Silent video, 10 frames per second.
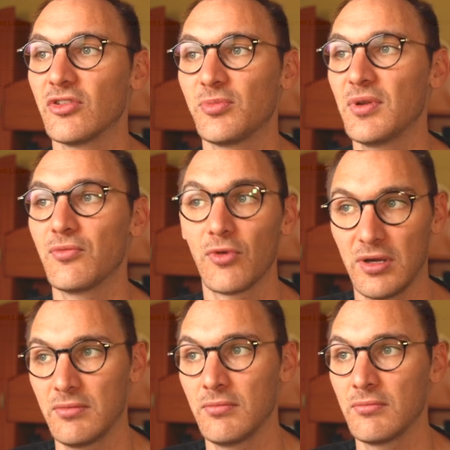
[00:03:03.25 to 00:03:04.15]
that's been
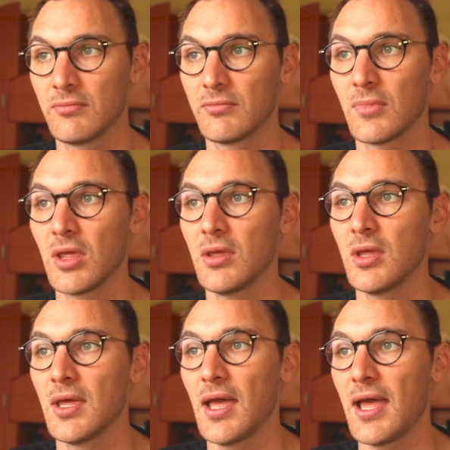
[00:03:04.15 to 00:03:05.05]
written.
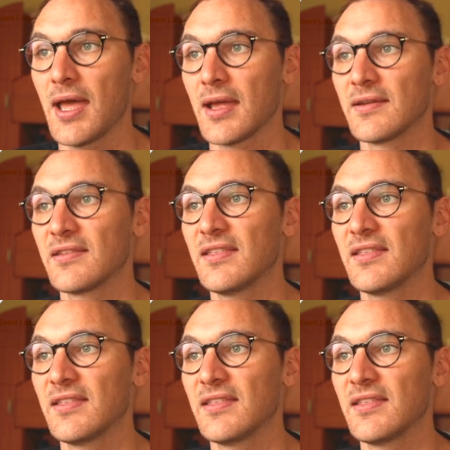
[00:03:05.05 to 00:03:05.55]
And